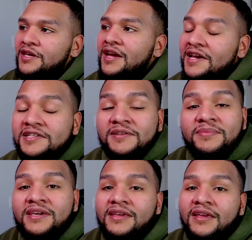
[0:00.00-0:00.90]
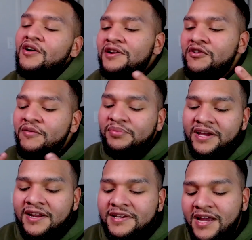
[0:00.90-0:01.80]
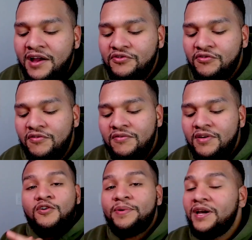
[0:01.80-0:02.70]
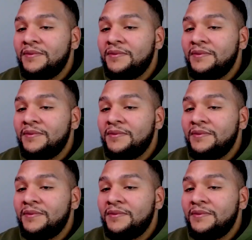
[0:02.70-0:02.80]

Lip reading: So yeah, that's the beat. You already know I'm playing it as the outro. Go pick